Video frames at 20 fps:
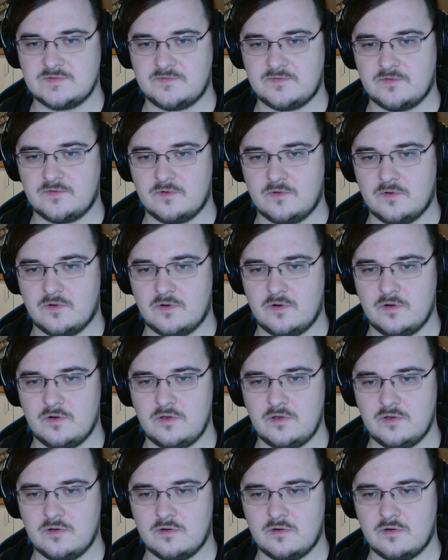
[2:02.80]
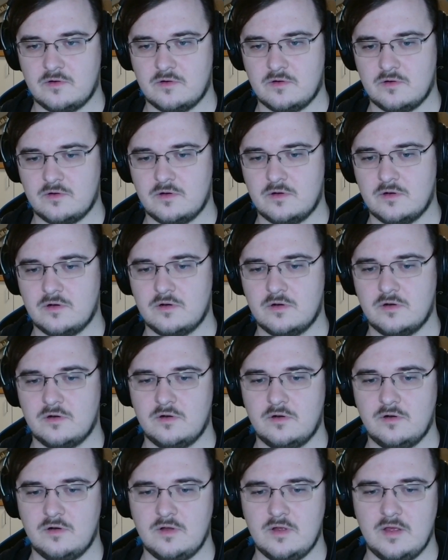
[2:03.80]
for your
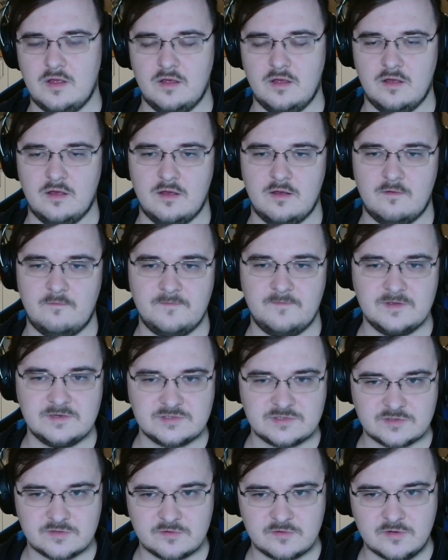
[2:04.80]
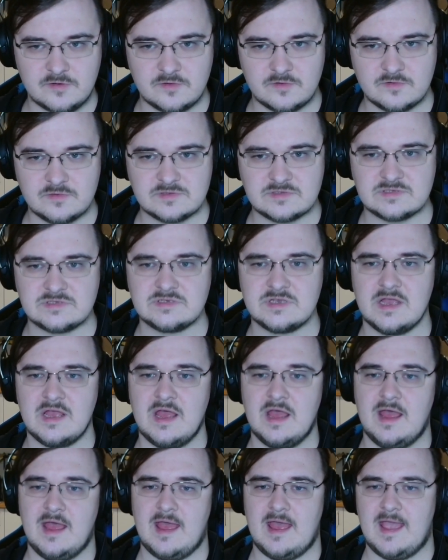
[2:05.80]
visuals
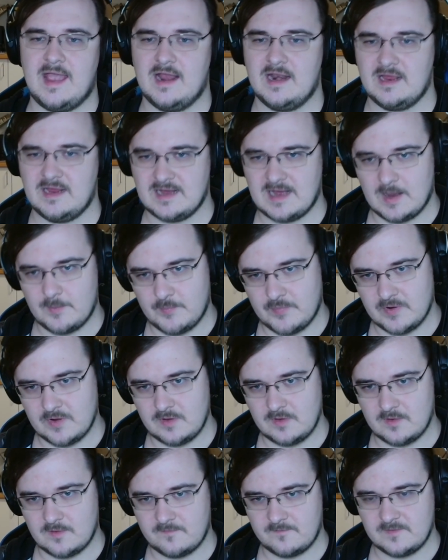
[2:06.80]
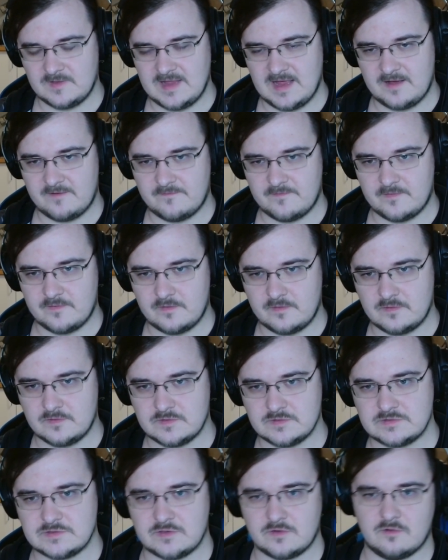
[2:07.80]
and a couple of
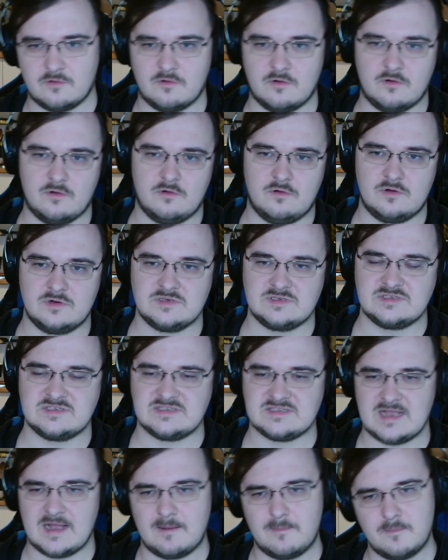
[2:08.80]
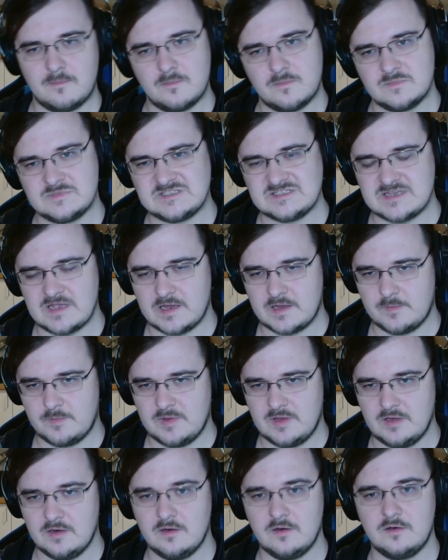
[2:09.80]
levels or some
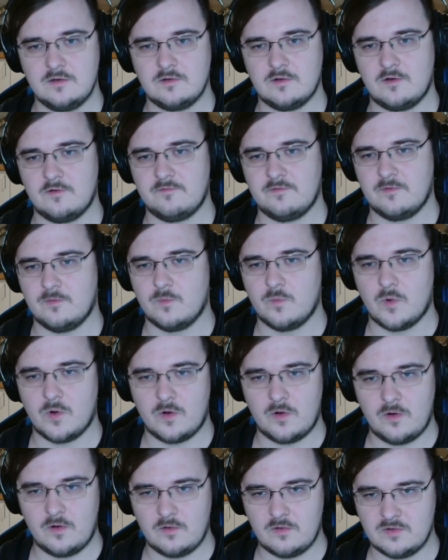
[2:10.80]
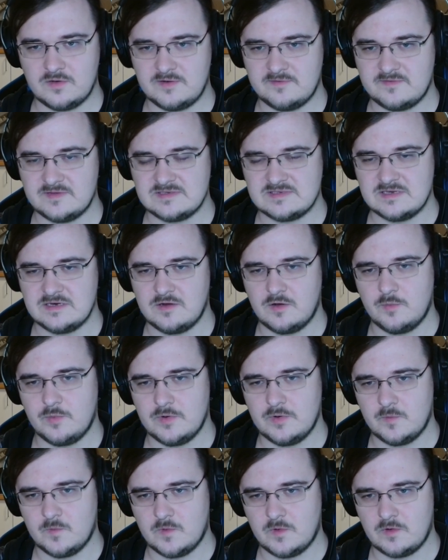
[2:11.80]
segment of a world if it's an
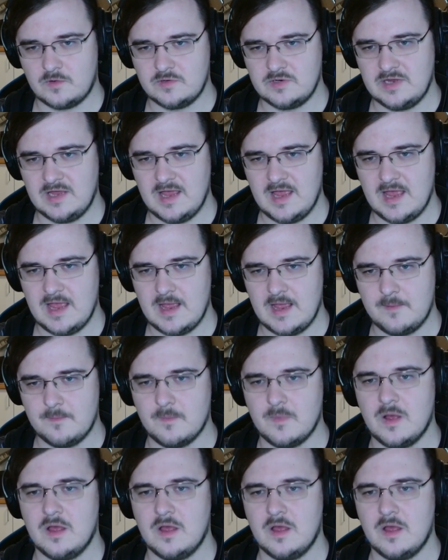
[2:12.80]
open world game